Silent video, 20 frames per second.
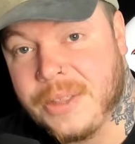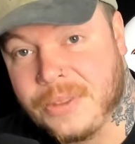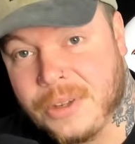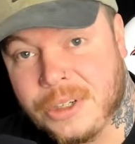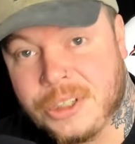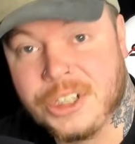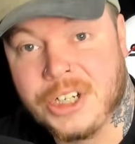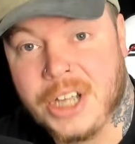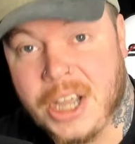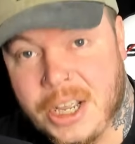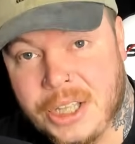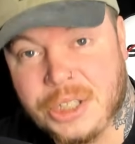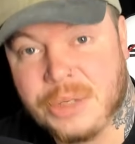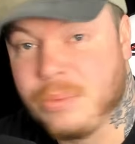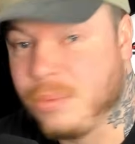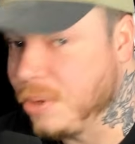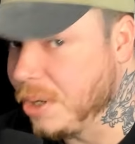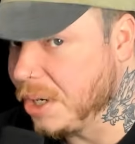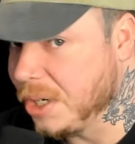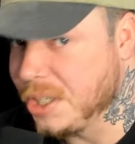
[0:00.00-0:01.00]
their chance
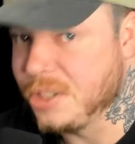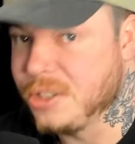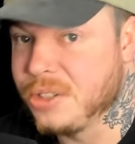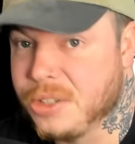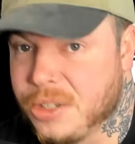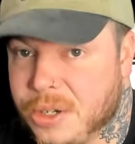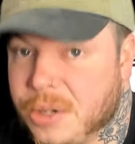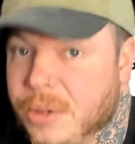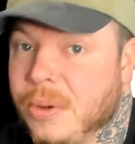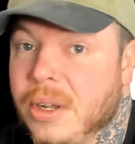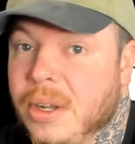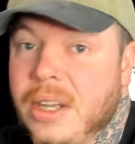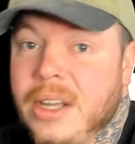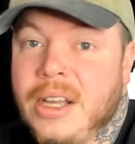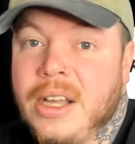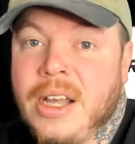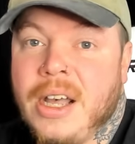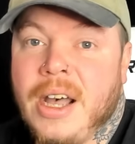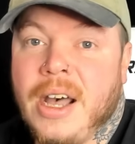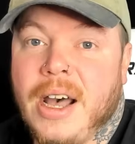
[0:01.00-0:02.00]
pretty soon.
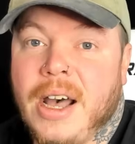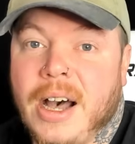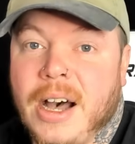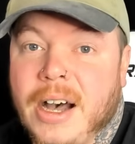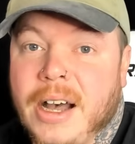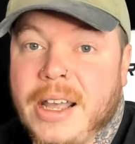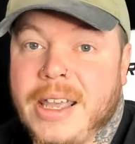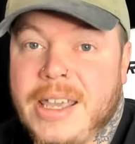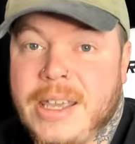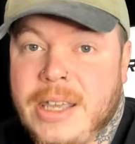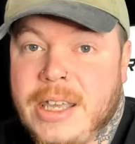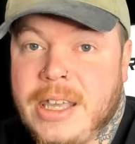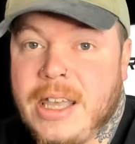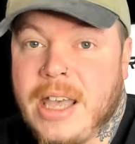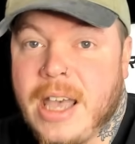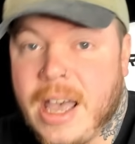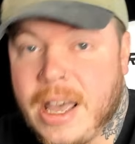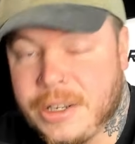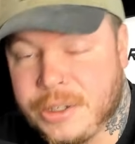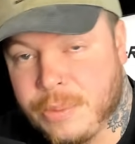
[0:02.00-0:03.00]
He
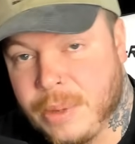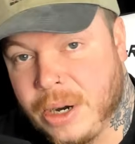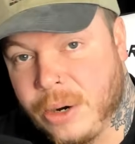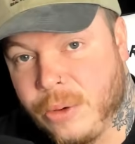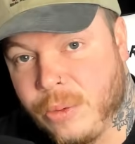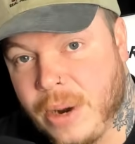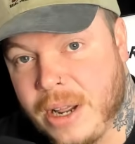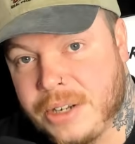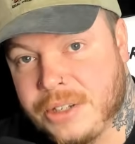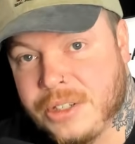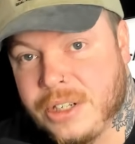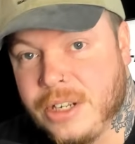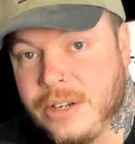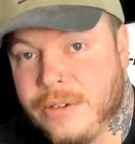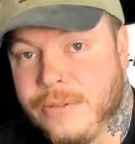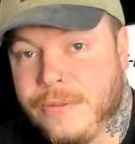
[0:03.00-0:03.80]
has been arrested